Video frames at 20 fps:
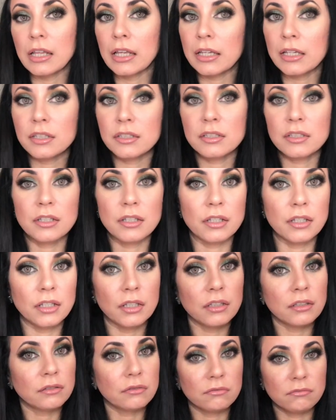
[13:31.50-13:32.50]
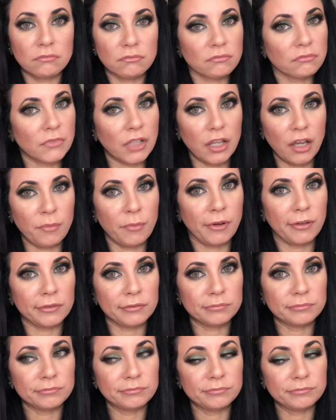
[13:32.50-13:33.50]
like I said, come on,
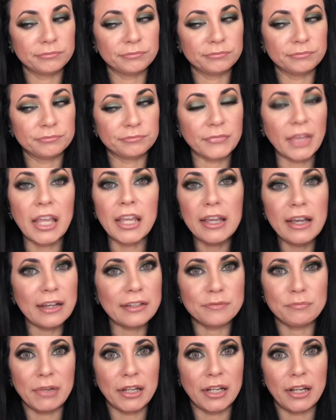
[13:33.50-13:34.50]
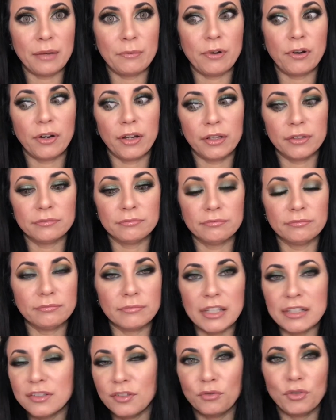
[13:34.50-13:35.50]
it has my name on it.
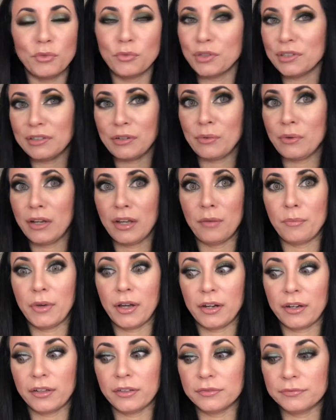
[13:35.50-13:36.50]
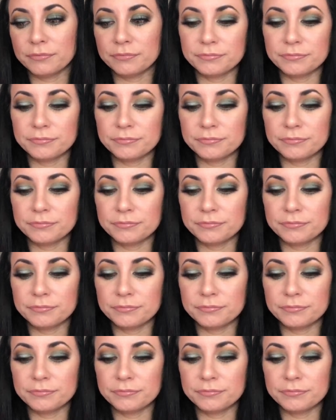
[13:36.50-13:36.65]
That's the only reason why I bought it.